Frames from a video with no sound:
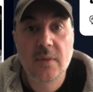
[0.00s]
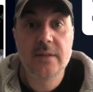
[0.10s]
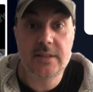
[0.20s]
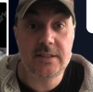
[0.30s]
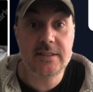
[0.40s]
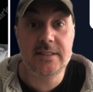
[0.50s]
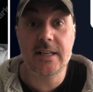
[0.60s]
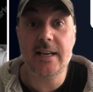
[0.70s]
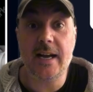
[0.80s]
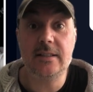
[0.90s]
So as you can
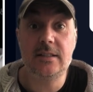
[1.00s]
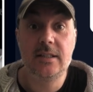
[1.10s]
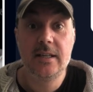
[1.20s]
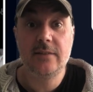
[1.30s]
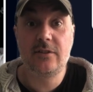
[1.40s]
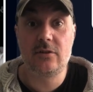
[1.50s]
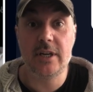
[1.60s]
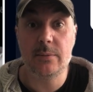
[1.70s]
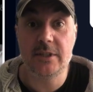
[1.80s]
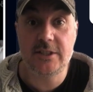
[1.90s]
see now, the
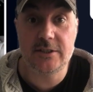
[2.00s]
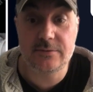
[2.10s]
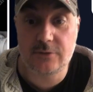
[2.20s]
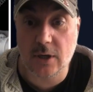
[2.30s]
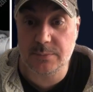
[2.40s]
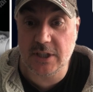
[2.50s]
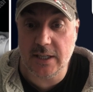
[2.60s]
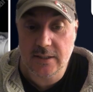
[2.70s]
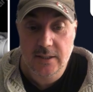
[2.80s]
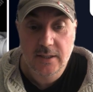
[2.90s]
3 images have dropped
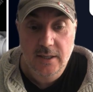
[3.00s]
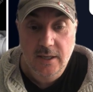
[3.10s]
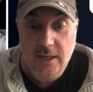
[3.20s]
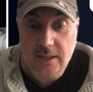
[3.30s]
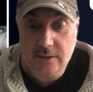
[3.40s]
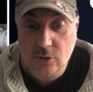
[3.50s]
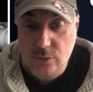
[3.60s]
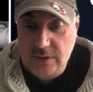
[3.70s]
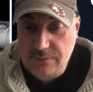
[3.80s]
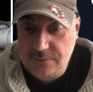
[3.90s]
in, and they're
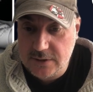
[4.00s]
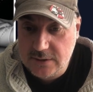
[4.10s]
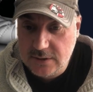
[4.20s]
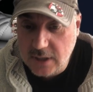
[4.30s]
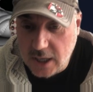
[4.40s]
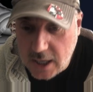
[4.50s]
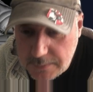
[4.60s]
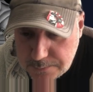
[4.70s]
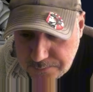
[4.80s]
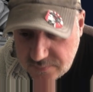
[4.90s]
all different
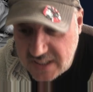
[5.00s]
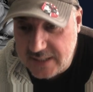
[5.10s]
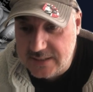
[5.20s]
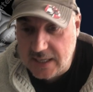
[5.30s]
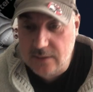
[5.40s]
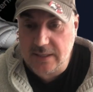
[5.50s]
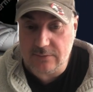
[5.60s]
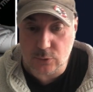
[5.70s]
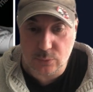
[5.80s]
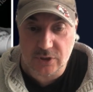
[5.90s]
detail
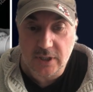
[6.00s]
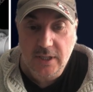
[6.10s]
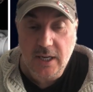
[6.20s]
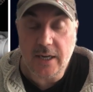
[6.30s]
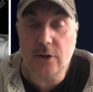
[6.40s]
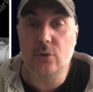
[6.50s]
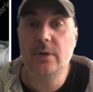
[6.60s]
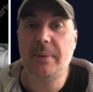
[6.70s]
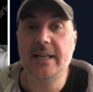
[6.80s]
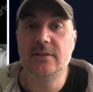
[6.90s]
levels, and it all
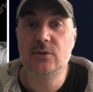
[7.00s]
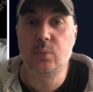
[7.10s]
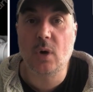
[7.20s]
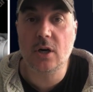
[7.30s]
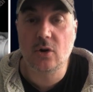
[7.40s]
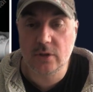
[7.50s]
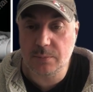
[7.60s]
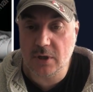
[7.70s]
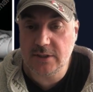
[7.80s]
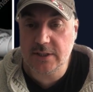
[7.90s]
depends what kind
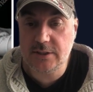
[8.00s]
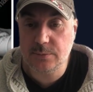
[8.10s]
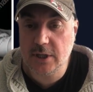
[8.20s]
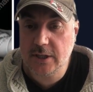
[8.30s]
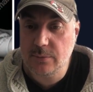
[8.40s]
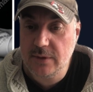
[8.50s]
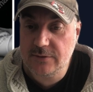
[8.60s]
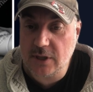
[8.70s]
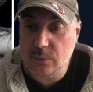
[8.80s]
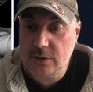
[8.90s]
of project you're working with.
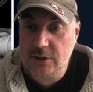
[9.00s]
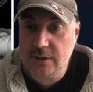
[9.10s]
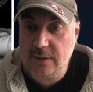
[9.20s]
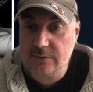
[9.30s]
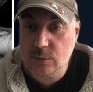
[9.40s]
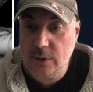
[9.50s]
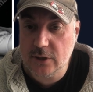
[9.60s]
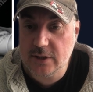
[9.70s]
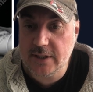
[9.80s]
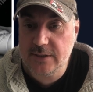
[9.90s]
So we're just going to have a quick
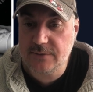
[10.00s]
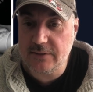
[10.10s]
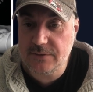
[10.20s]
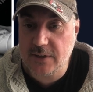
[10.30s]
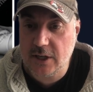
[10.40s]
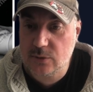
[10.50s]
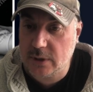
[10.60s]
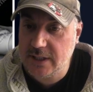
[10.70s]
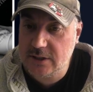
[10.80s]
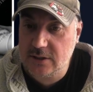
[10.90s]
look at this very first
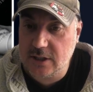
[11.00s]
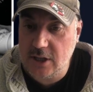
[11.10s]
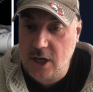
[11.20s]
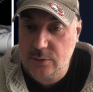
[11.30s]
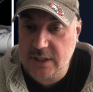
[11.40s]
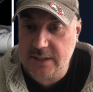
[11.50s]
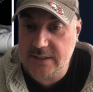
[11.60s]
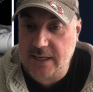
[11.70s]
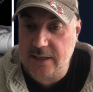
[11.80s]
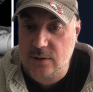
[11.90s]
one, the low
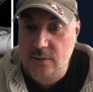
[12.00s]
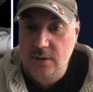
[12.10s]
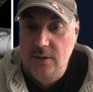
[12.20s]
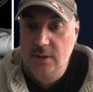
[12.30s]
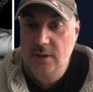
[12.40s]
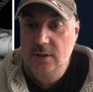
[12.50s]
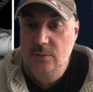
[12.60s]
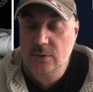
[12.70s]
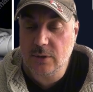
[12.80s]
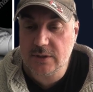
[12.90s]
detail.
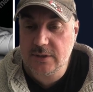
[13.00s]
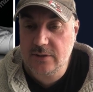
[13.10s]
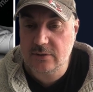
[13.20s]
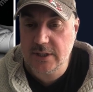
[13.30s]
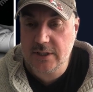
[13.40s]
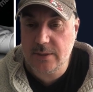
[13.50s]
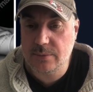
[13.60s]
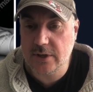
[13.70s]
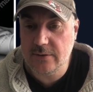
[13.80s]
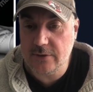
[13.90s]
We'll go on the 3D
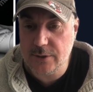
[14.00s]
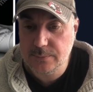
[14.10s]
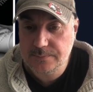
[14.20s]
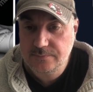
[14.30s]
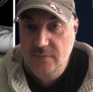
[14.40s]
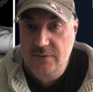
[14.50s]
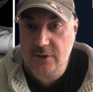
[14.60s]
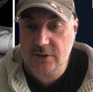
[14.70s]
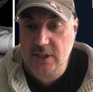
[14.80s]
preview. You just